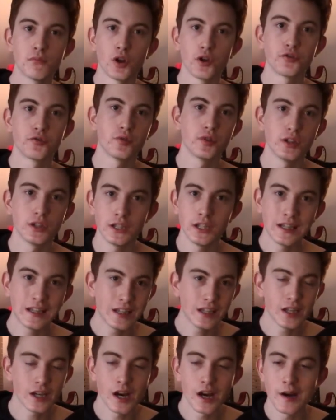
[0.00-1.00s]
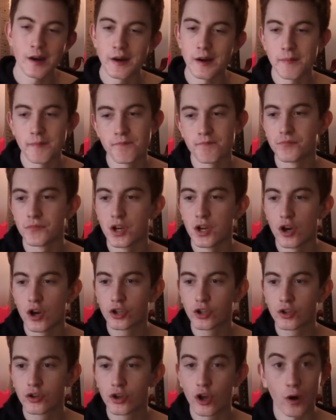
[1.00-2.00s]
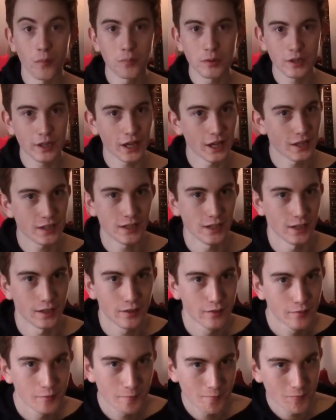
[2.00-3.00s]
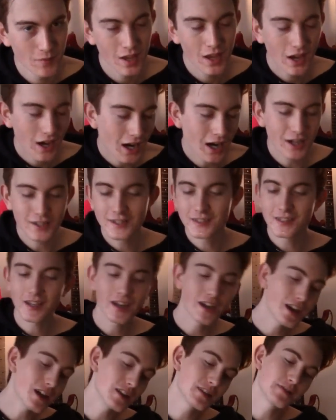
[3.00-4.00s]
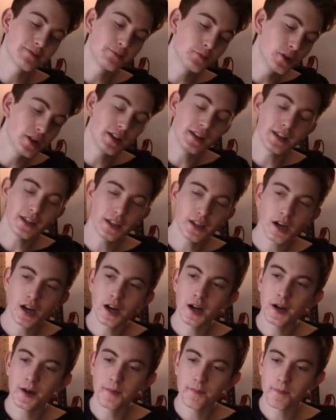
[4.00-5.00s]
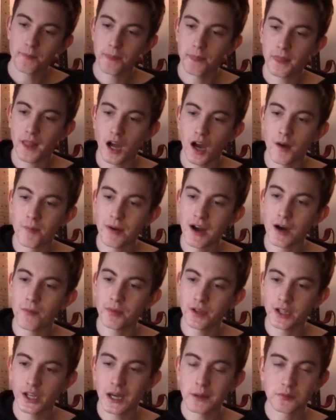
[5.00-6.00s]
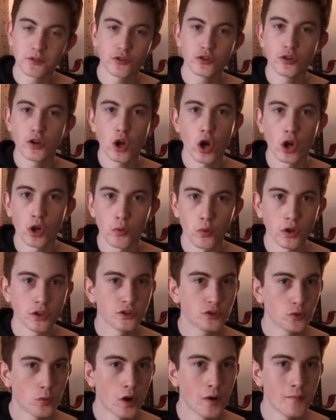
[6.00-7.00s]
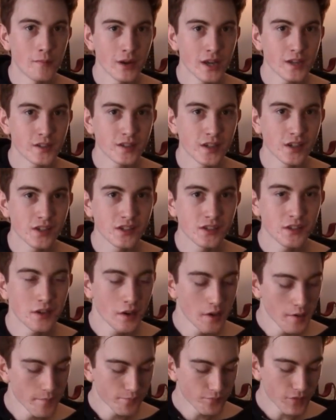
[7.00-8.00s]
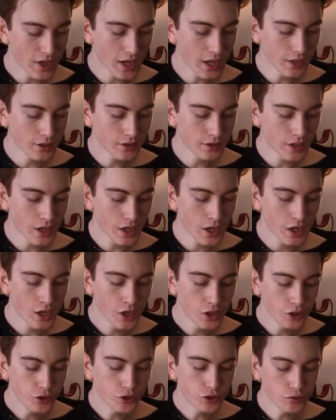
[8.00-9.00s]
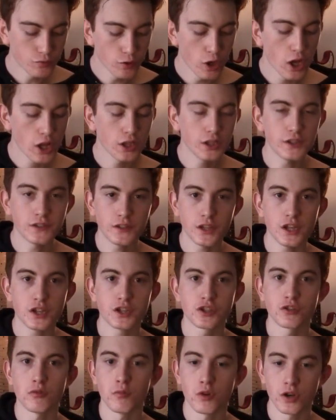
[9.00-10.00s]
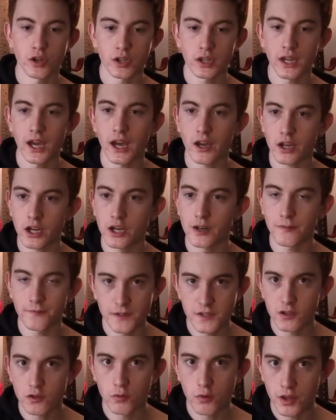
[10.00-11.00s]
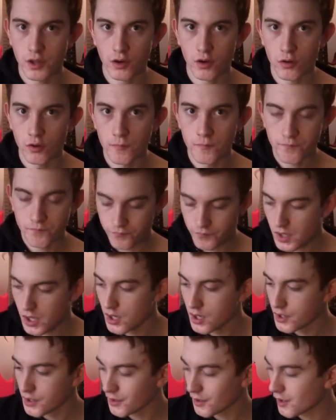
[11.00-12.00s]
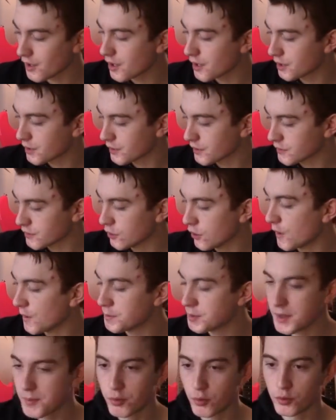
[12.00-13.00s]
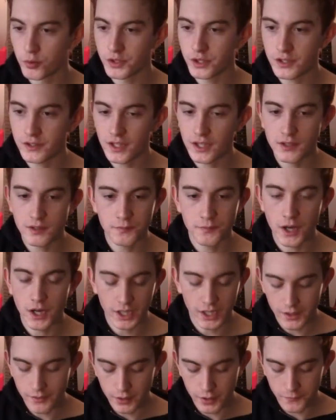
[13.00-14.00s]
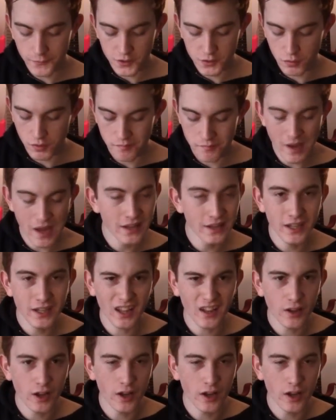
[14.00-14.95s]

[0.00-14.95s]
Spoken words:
moderately complicated, I'd say it's really about being able to do it on a one-to-one basis, and you can really teach someone and get kind of physical with it all, because a lot of people, you tend to find, even if it's with bending,